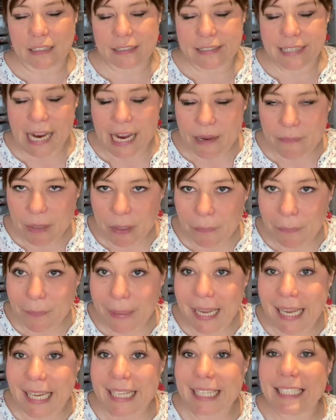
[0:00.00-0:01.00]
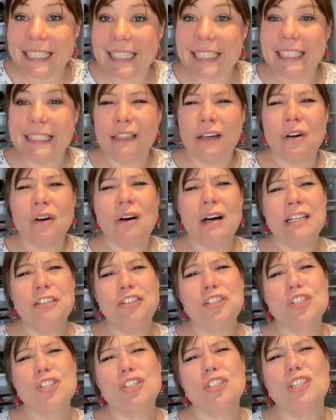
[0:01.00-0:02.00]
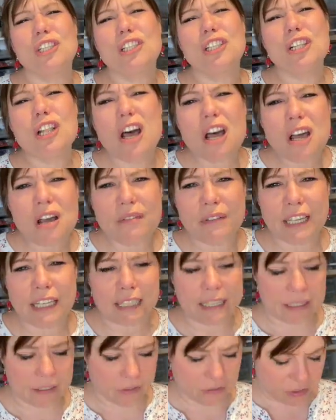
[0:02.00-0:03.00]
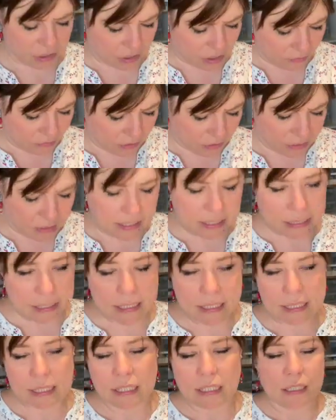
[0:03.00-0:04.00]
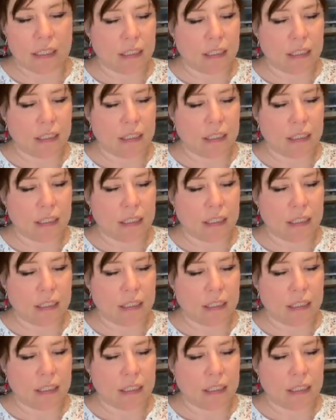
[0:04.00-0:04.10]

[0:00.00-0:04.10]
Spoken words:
diamond painting. Oh, I just love that kind of stuff. It's.